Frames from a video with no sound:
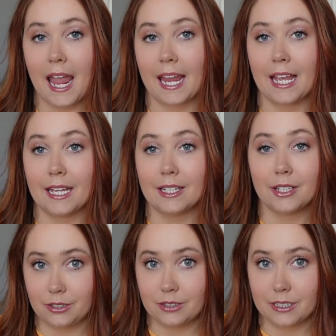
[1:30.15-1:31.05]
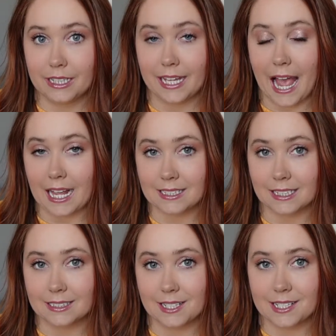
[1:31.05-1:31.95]
and get
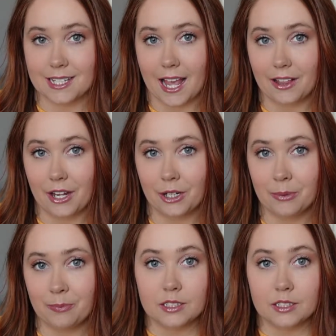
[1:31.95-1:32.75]
access to the Skyliner.